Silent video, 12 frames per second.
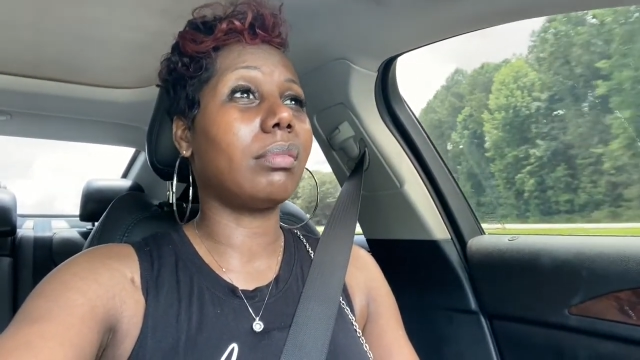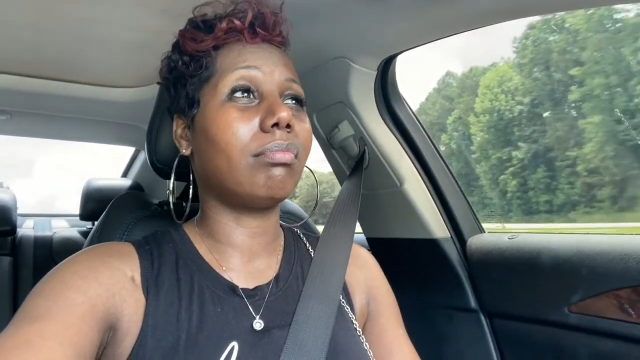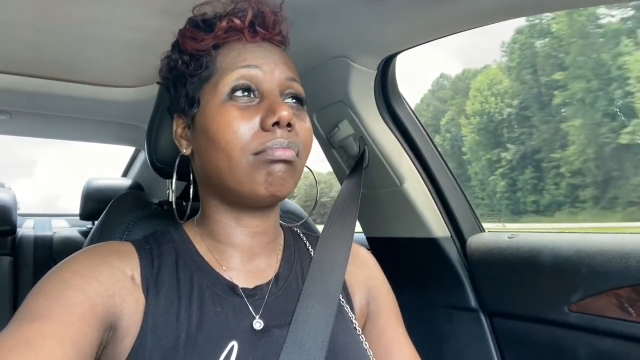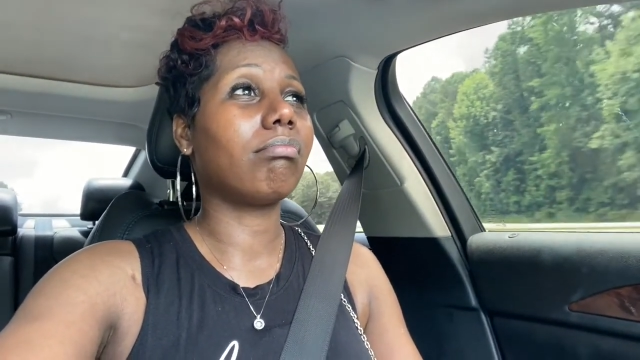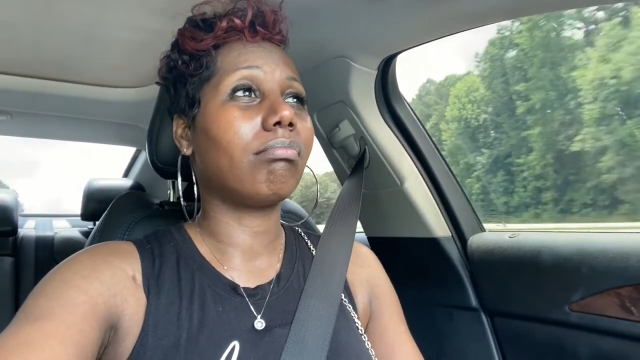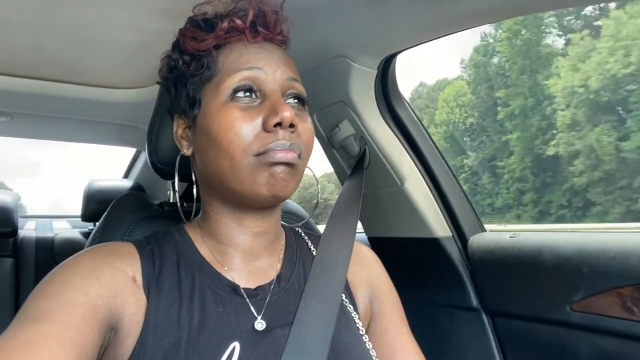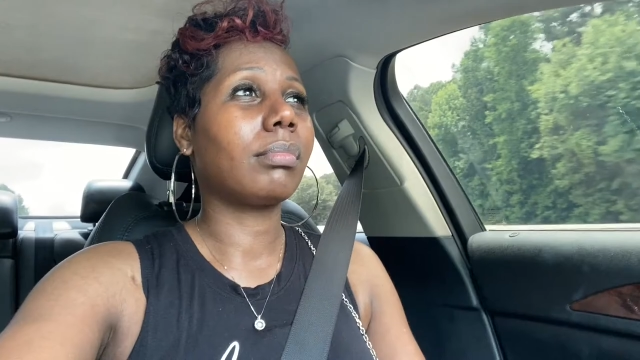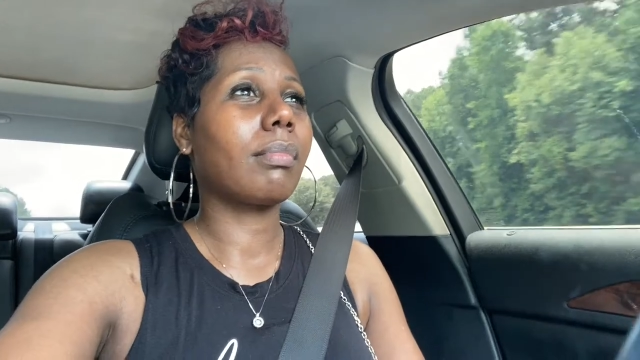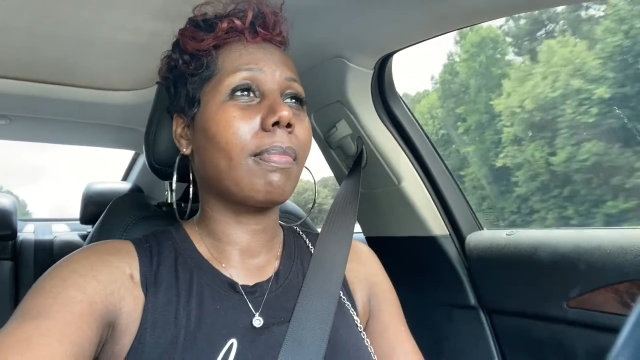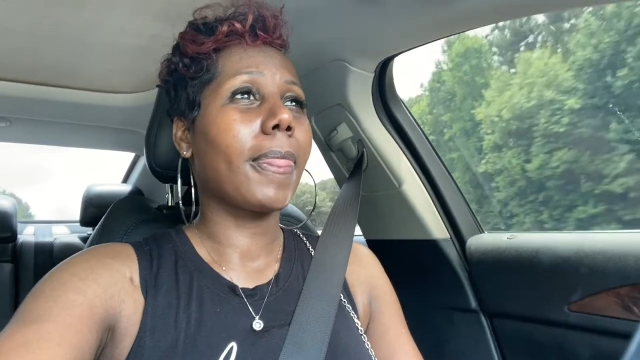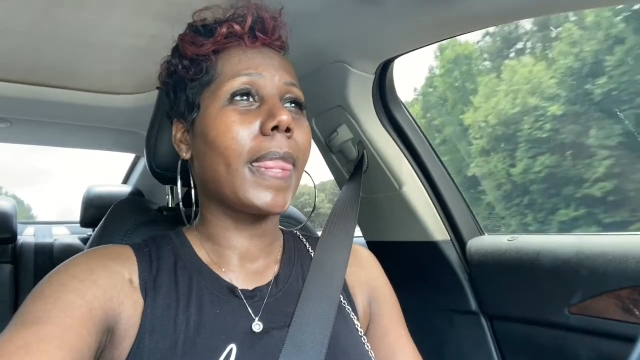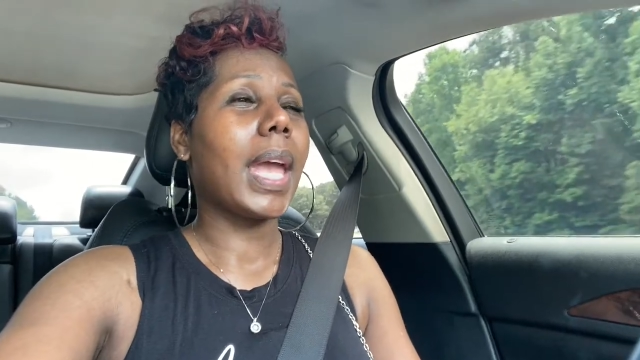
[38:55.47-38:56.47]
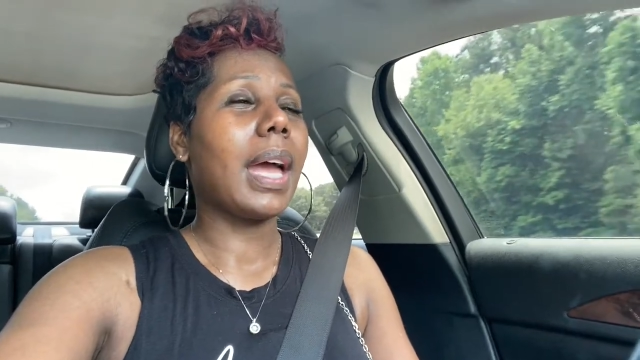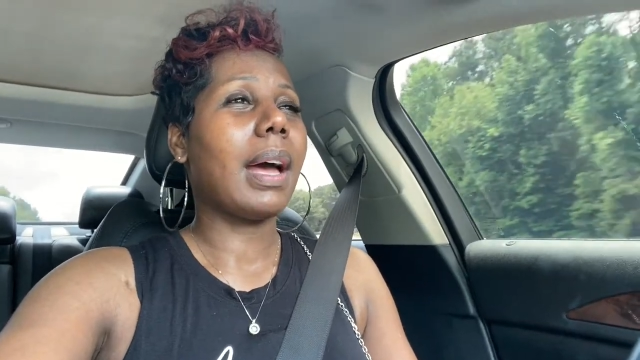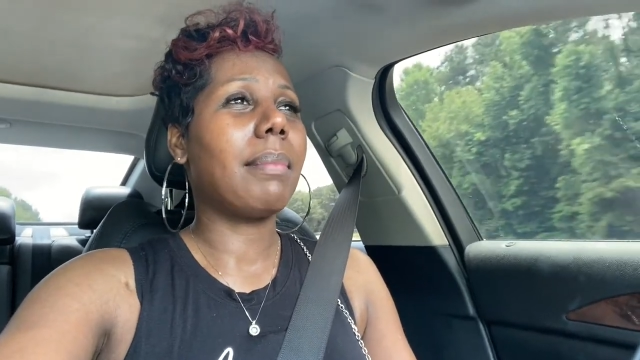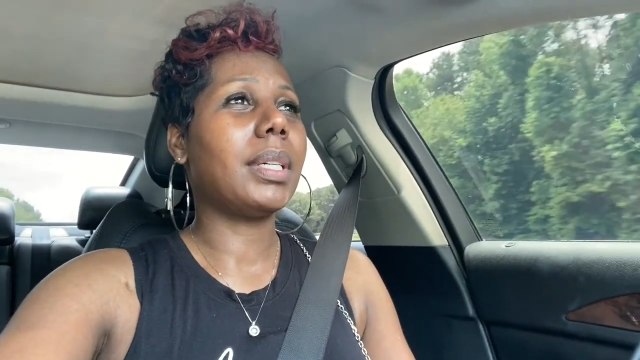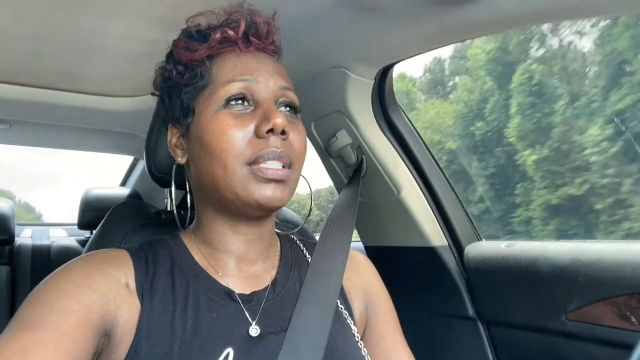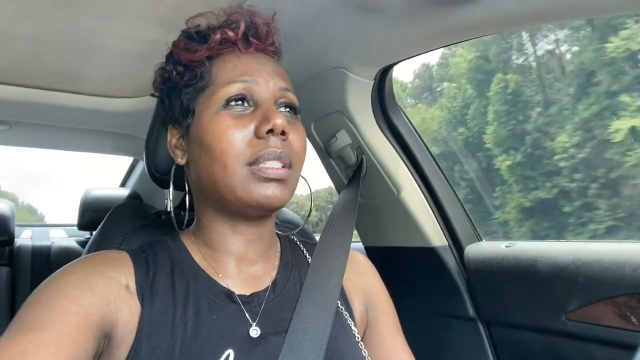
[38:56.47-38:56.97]

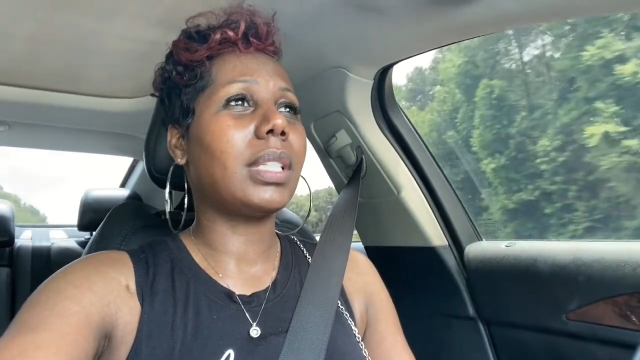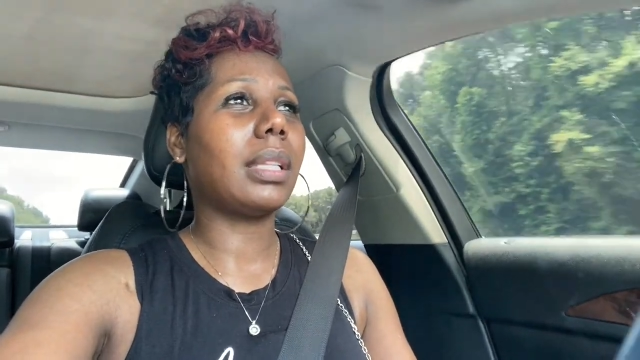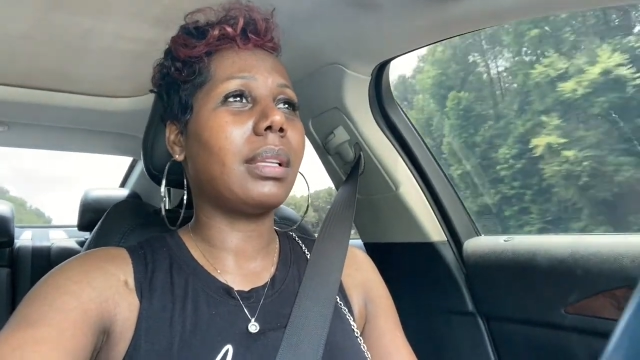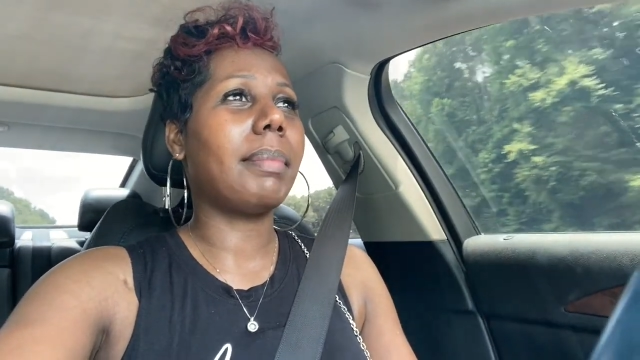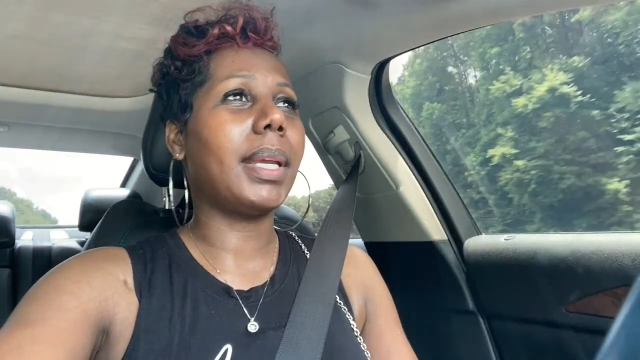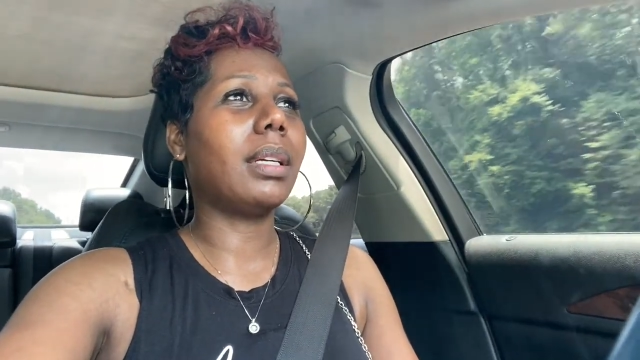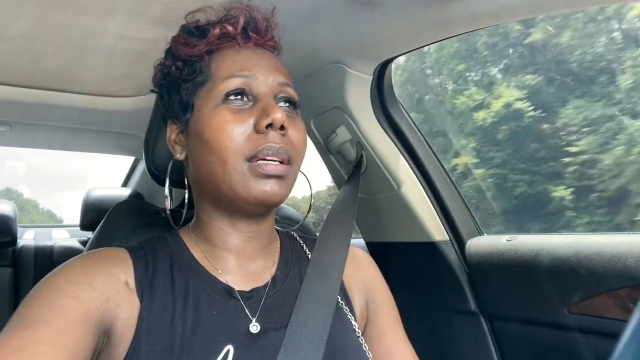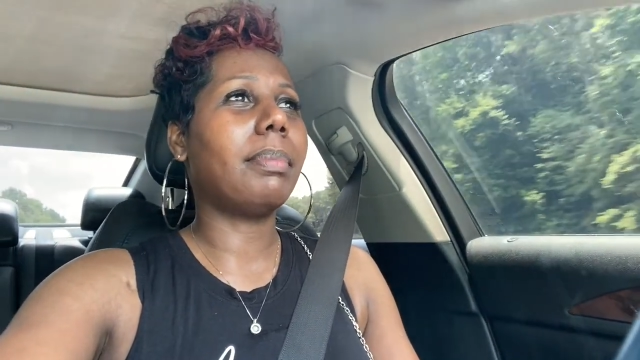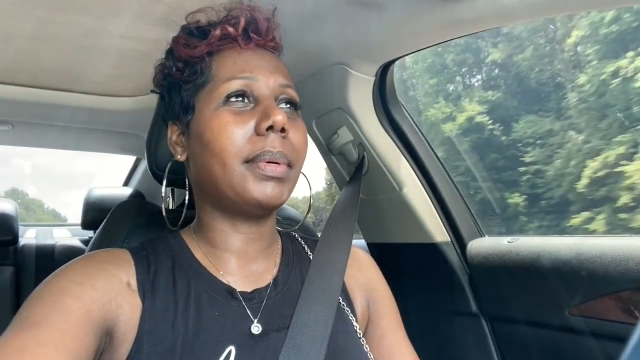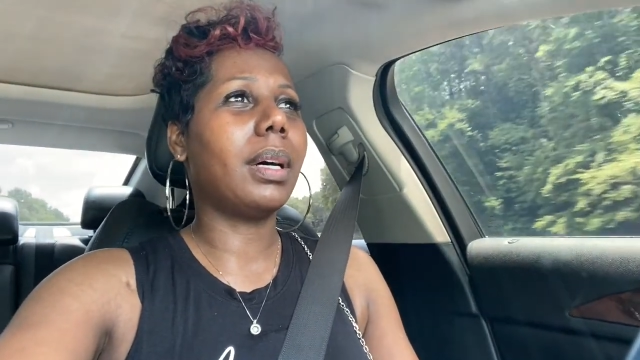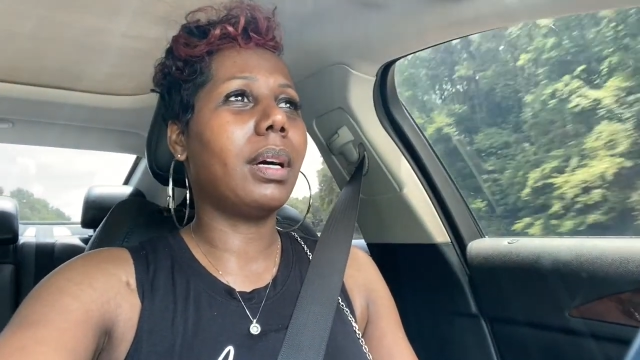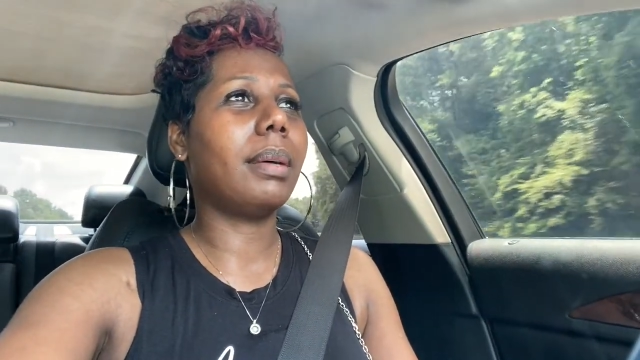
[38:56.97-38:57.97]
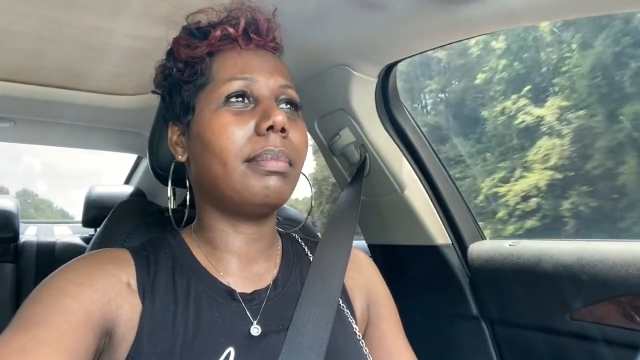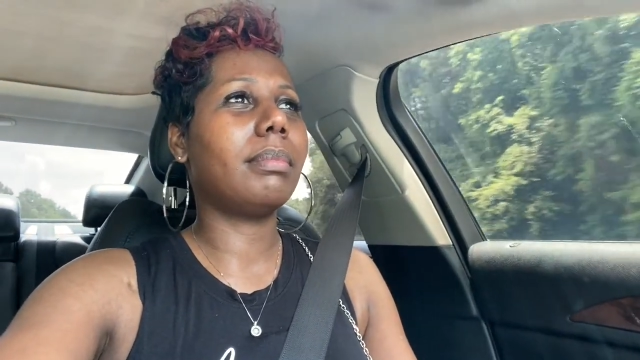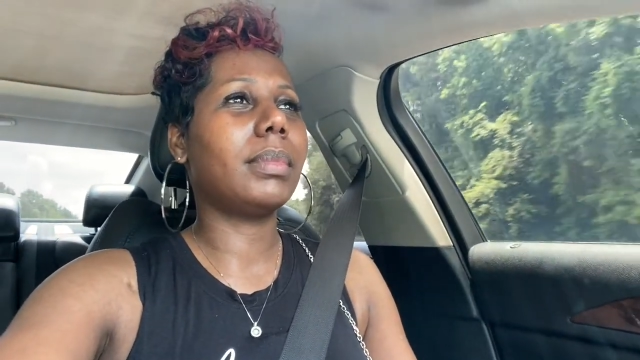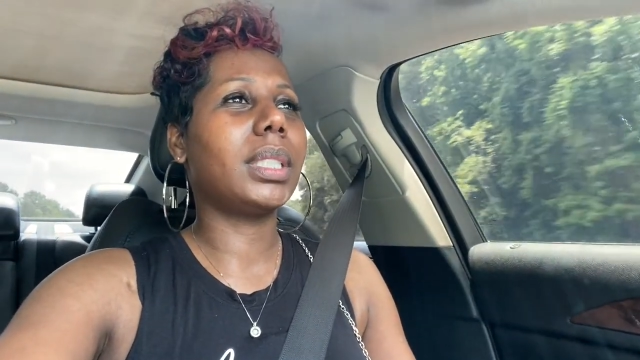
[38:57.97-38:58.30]
I'm gonna set the makeup up.